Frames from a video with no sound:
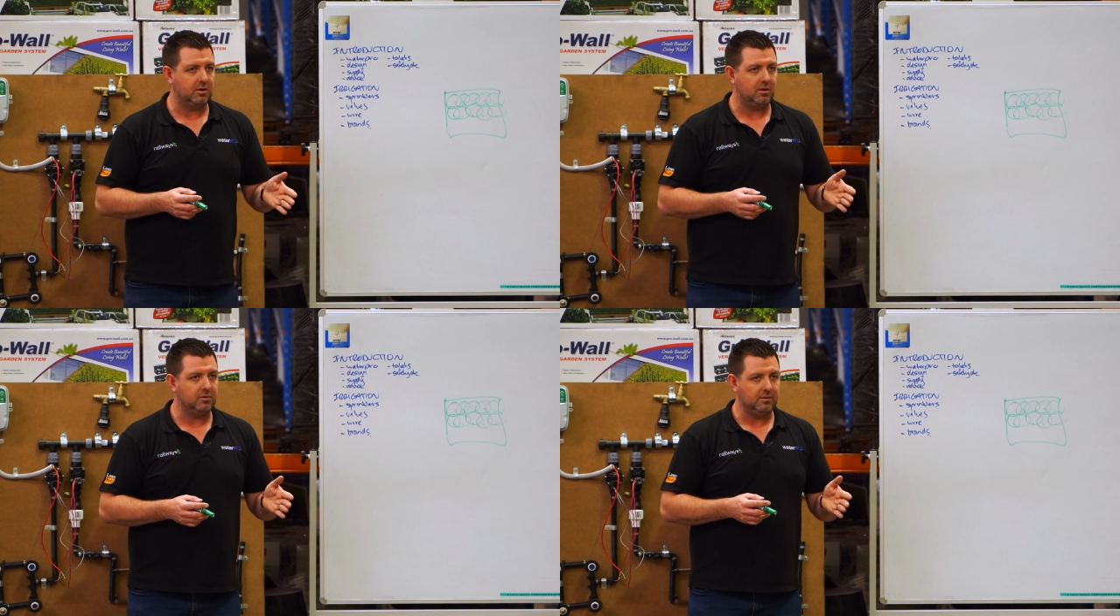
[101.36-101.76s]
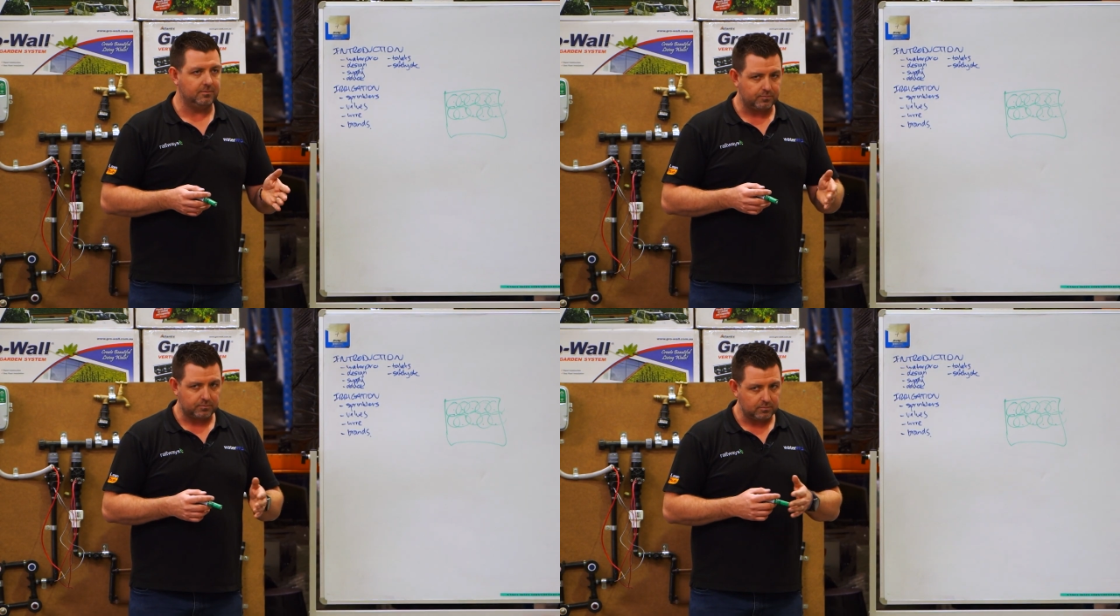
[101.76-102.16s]
you're using?
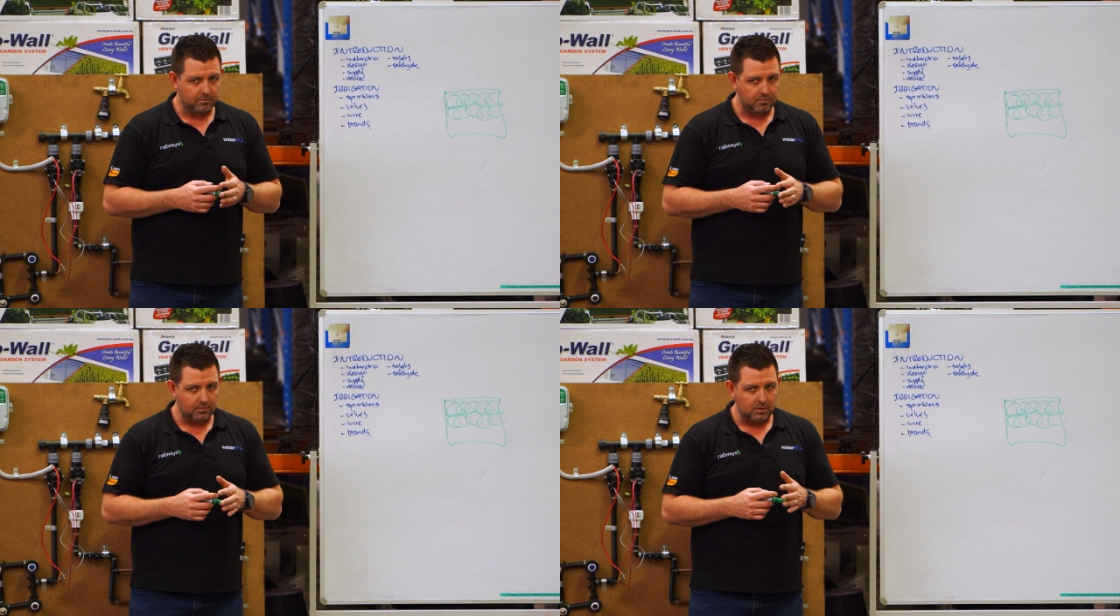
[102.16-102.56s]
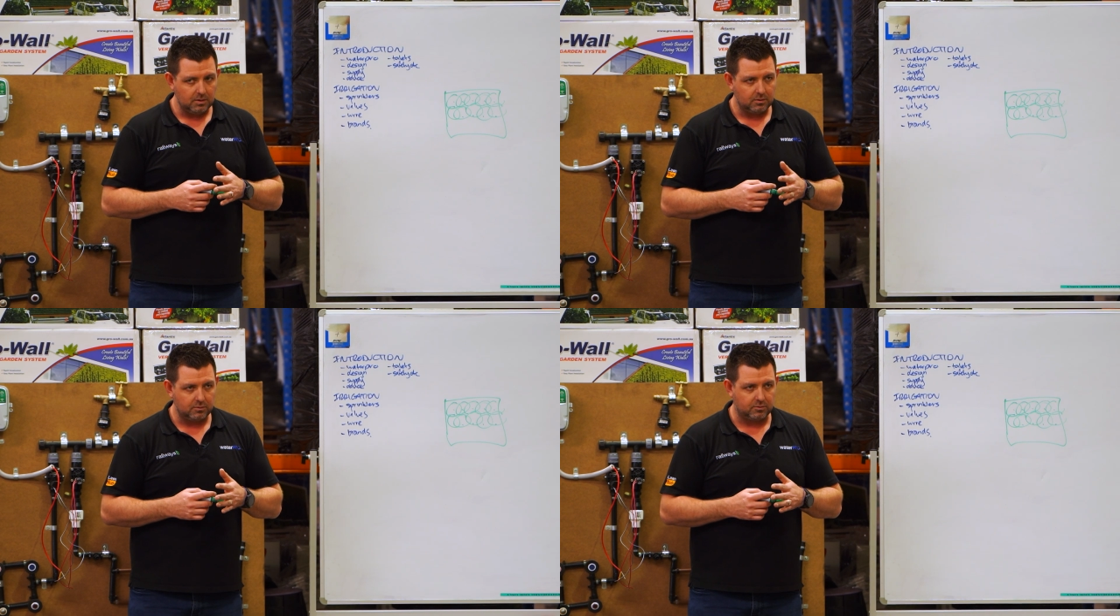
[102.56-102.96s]

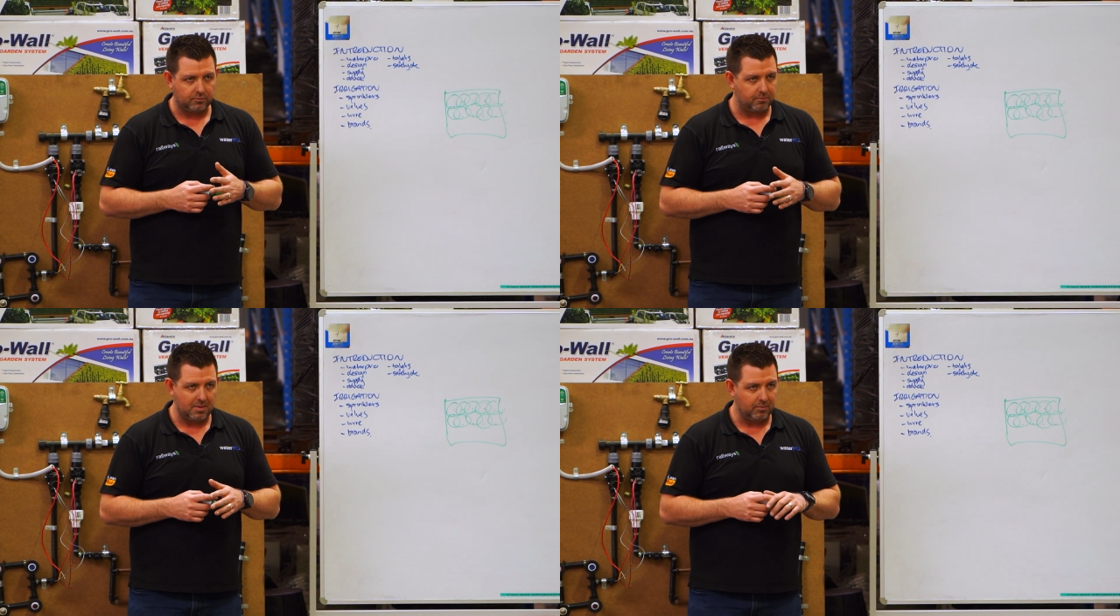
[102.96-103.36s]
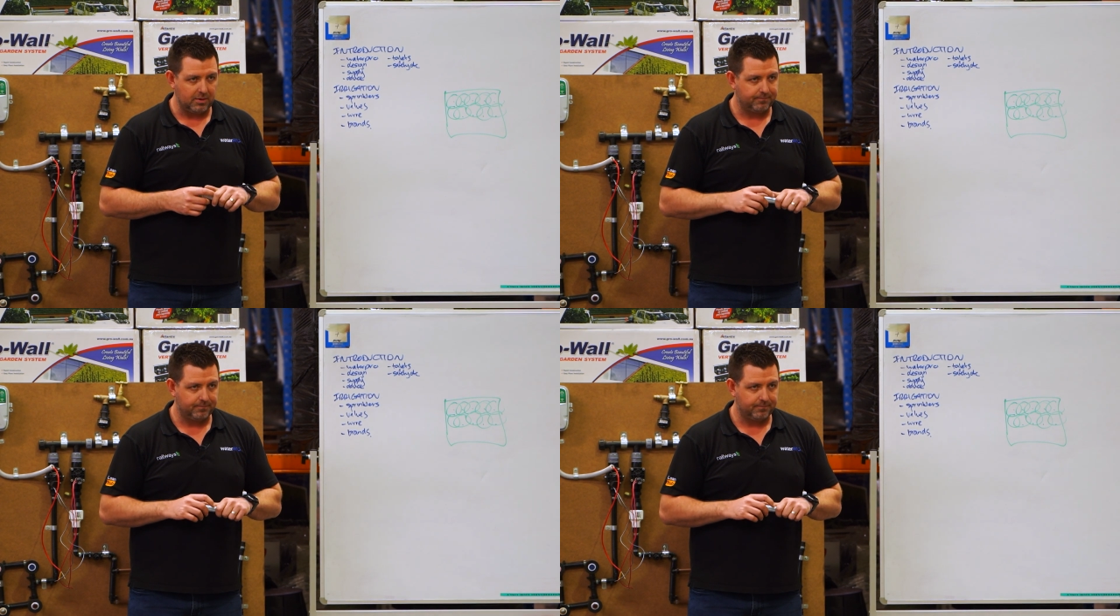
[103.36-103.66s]
From memory,